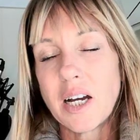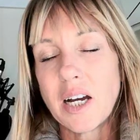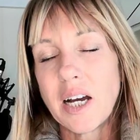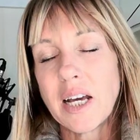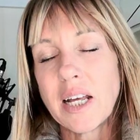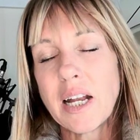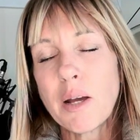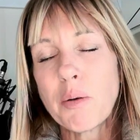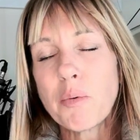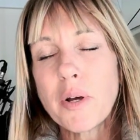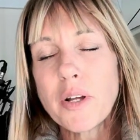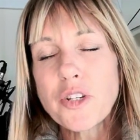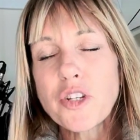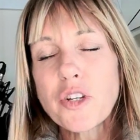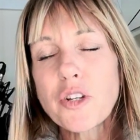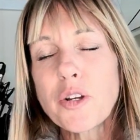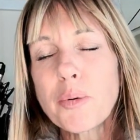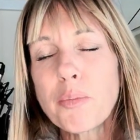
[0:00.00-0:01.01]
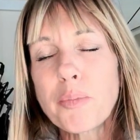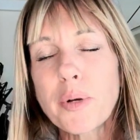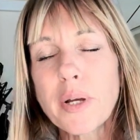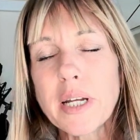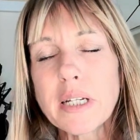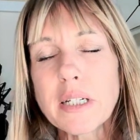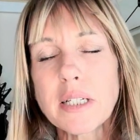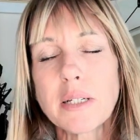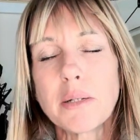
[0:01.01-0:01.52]
And I want you to
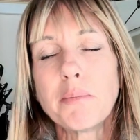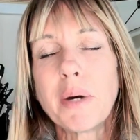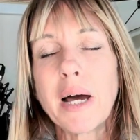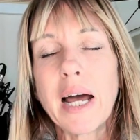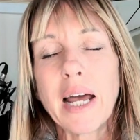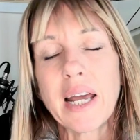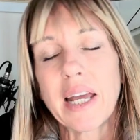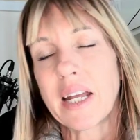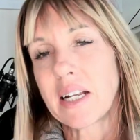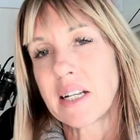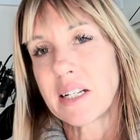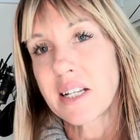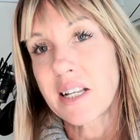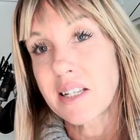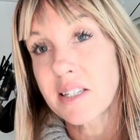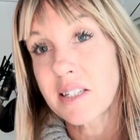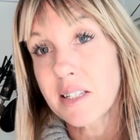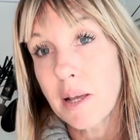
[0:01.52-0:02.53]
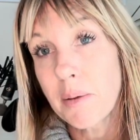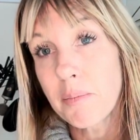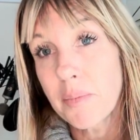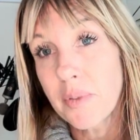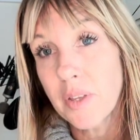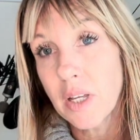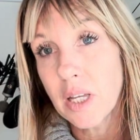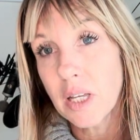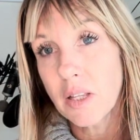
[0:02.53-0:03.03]
bring to mind
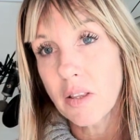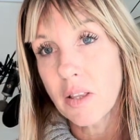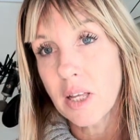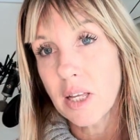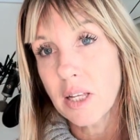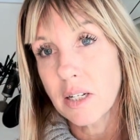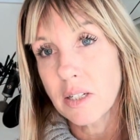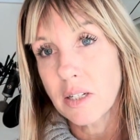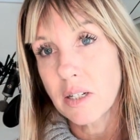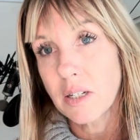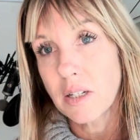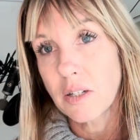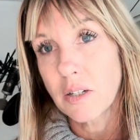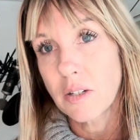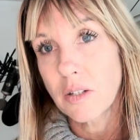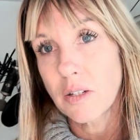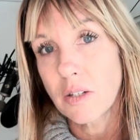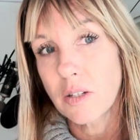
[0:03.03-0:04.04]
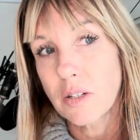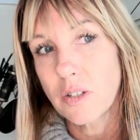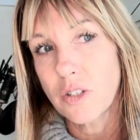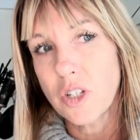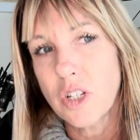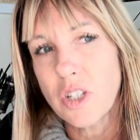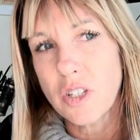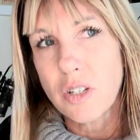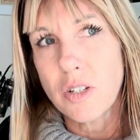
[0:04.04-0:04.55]
something that
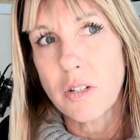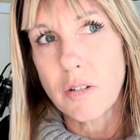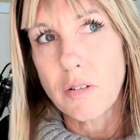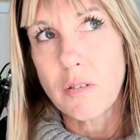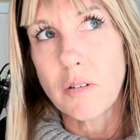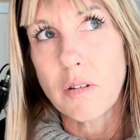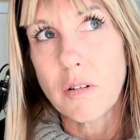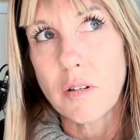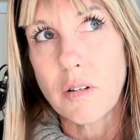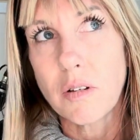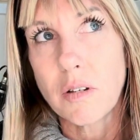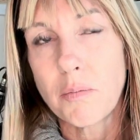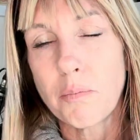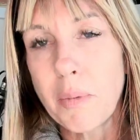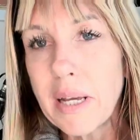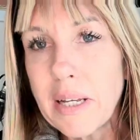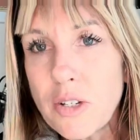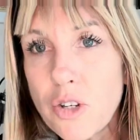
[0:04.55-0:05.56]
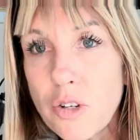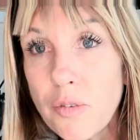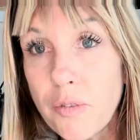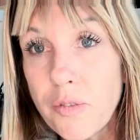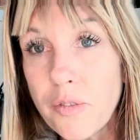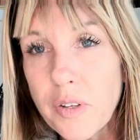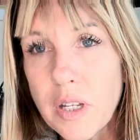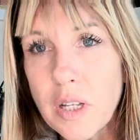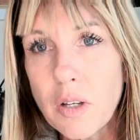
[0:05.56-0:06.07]
just made you
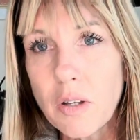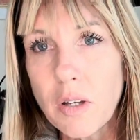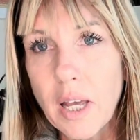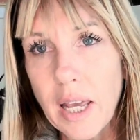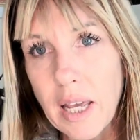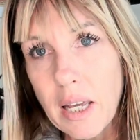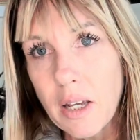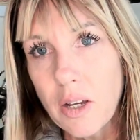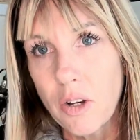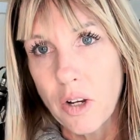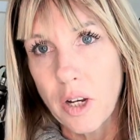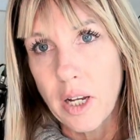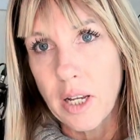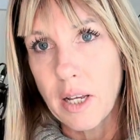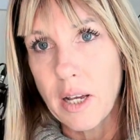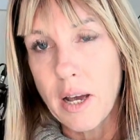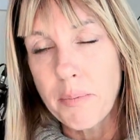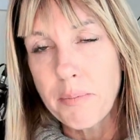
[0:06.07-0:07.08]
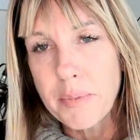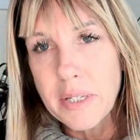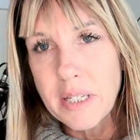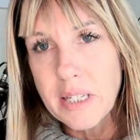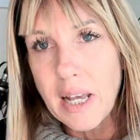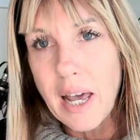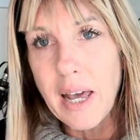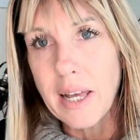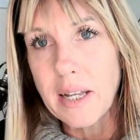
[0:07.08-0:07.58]
feel angry,
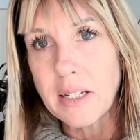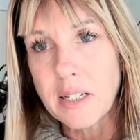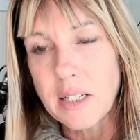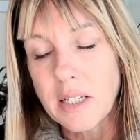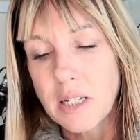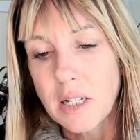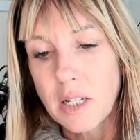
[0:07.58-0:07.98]
upset.